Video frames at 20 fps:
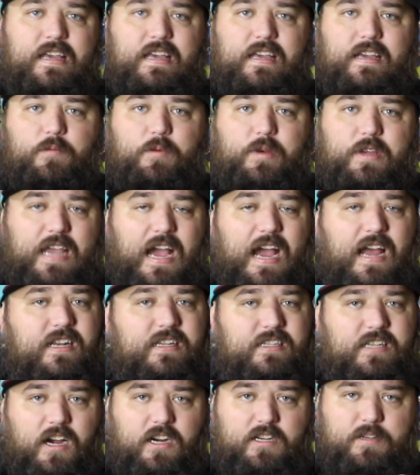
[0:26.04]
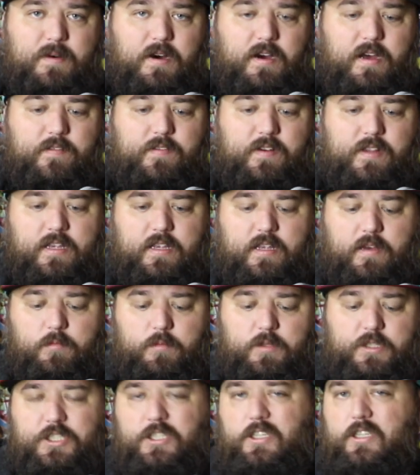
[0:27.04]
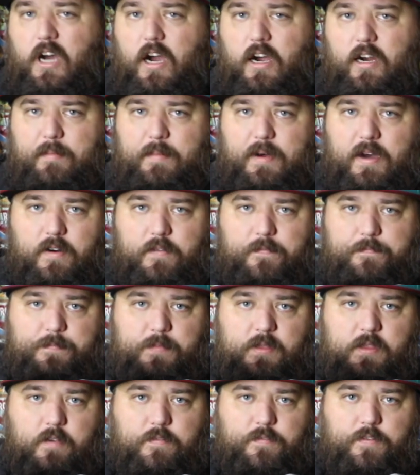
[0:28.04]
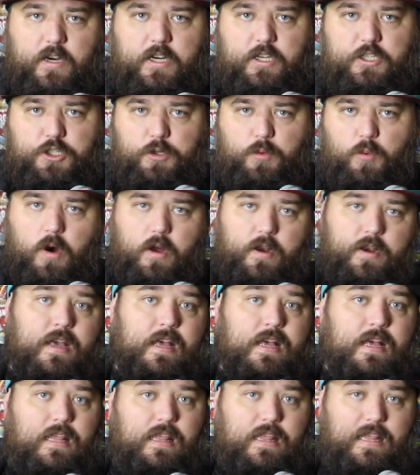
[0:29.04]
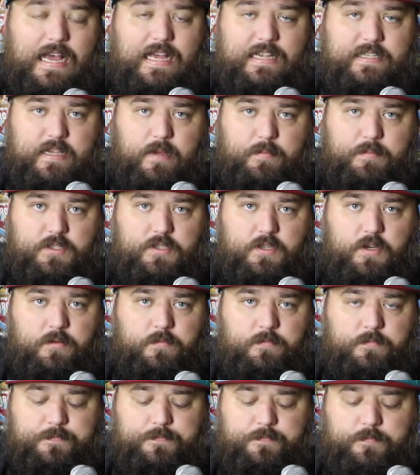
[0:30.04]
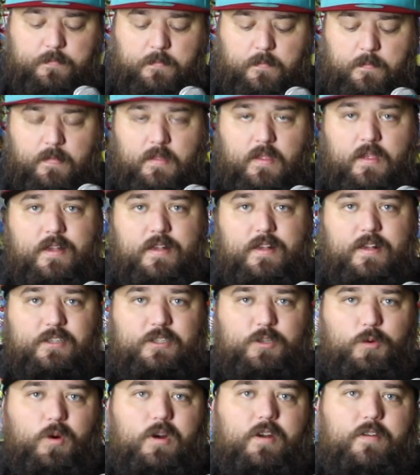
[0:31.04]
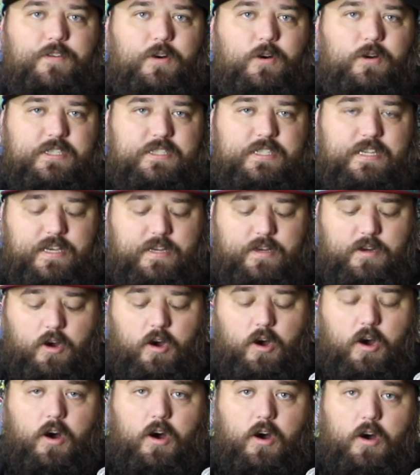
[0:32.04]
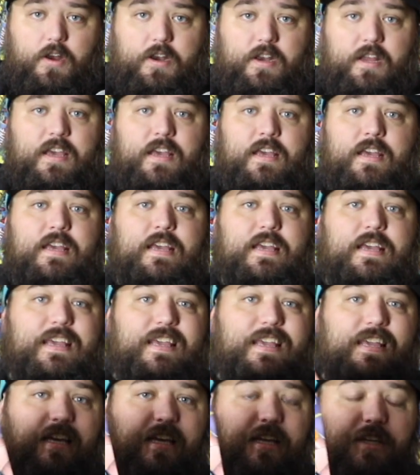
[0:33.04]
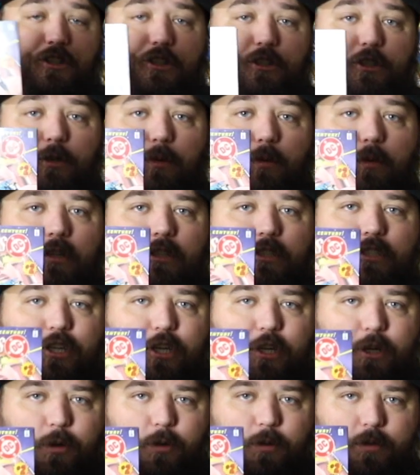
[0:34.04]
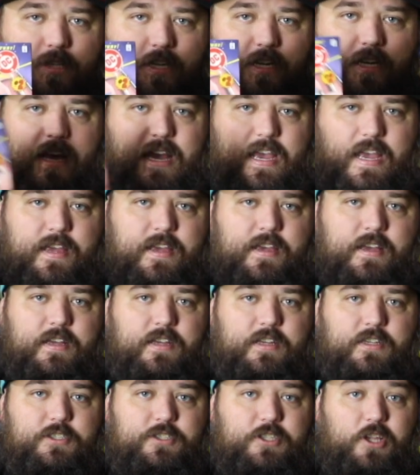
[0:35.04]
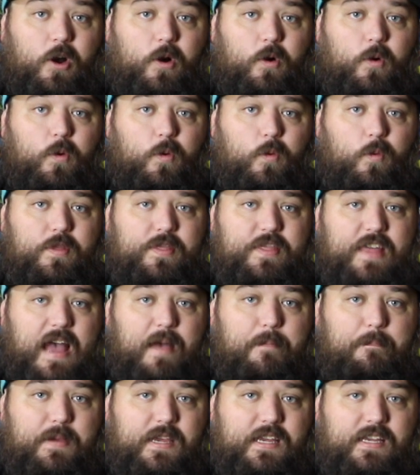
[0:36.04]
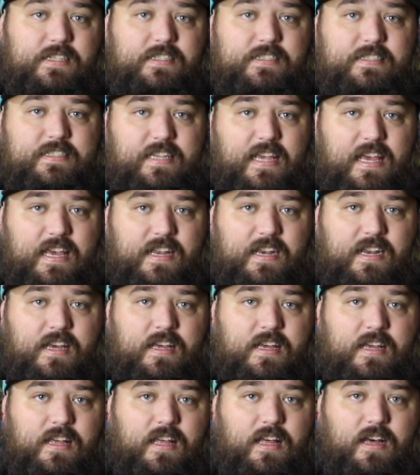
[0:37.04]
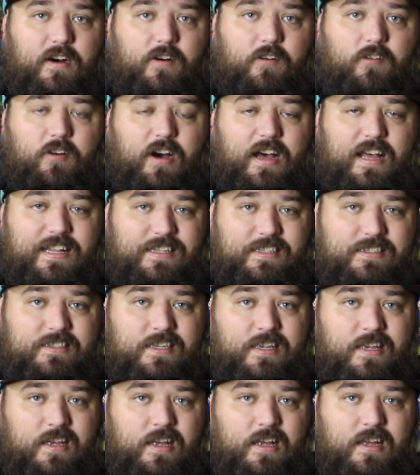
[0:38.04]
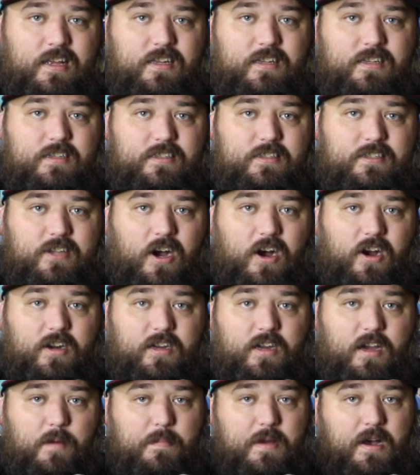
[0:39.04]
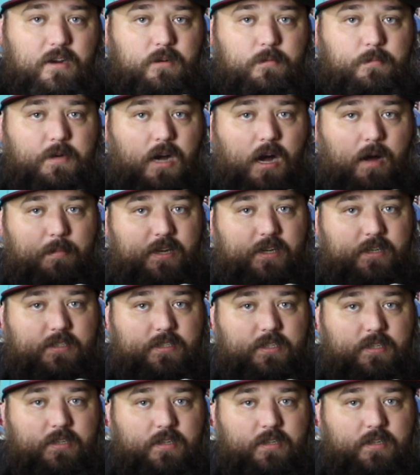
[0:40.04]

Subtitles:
we kind of talked about everything that we should talk about for issue 1 last episode. So we're going to focus in on issue 2 today. So, with that being said, let's talk Amalgam Comics.